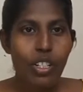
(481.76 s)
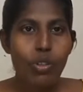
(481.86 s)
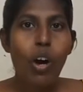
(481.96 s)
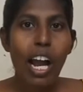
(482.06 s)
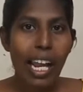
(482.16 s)

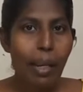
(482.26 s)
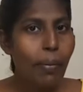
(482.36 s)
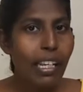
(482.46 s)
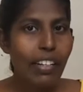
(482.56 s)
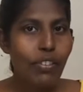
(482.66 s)
So I
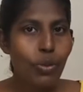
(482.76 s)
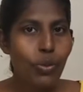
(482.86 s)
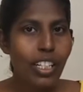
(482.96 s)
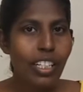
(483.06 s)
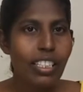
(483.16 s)
believe
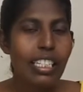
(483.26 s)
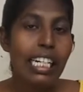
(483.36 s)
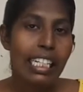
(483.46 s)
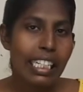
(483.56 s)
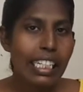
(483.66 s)
students,
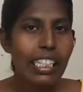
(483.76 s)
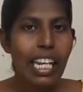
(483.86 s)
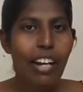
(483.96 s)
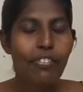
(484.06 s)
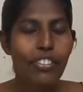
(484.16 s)

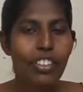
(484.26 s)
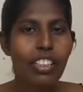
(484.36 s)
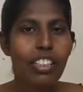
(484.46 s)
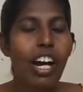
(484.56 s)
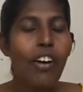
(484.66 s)

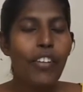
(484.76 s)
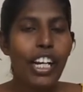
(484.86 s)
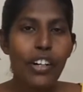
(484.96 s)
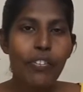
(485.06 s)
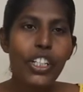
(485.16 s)
hereafter
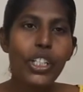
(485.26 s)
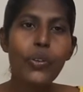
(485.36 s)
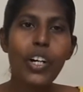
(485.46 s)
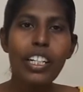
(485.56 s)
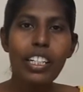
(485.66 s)
whenever
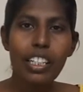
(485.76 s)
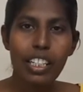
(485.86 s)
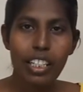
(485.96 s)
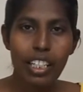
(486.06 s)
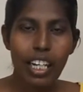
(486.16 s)
you
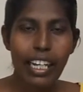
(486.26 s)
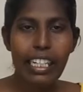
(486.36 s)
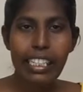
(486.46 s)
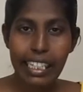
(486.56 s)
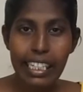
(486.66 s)

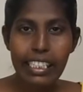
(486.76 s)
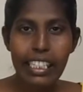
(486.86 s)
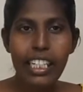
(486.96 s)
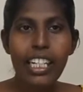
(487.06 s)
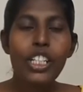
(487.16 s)
are
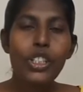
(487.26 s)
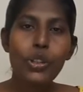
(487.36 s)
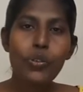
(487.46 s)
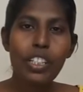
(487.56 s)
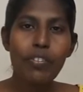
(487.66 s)
eating,
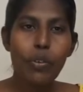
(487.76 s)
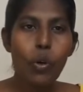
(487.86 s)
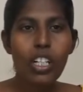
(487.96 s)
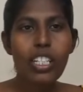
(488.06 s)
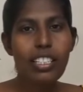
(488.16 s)
you will
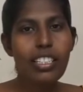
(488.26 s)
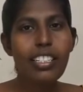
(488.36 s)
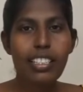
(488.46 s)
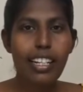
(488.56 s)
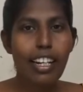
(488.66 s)
focus
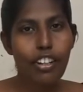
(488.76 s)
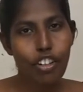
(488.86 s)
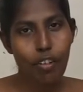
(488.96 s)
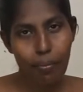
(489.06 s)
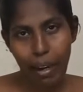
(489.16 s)
this thing in
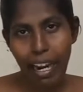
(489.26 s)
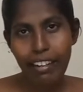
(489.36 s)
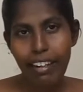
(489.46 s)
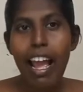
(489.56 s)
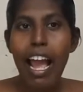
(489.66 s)
your
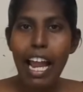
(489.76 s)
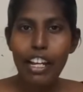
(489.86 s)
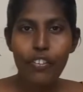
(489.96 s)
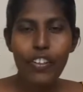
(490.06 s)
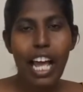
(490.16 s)
mind
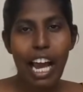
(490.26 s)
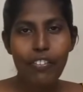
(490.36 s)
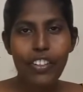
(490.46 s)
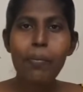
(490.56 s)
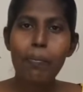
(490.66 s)
and you will
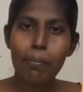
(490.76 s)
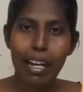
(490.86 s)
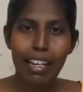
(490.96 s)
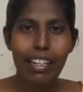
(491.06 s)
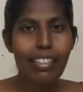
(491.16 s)
have a
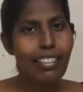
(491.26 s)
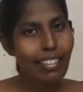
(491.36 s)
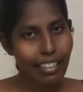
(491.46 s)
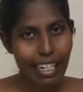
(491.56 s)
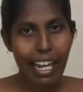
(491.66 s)

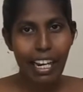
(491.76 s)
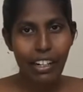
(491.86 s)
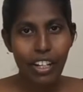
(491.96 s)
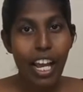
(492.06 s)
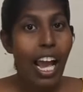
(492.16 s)
balanced
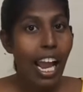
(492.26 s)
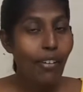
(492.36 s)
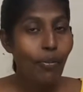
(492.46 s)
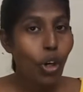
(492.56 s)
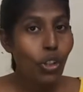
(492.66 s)
diet.
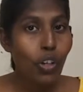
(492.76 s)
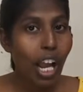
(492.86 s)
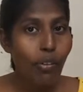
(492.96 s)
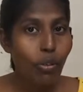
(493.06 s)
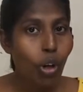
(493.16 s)
And what you
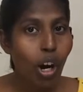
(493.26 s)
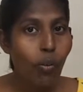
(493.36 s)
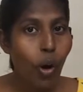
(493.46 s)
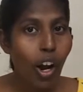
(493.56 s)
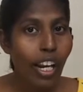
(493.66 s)
have to
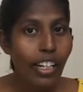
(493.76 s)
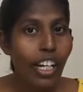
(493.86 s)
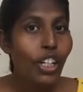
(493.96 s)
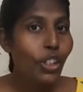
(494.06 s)
avoid?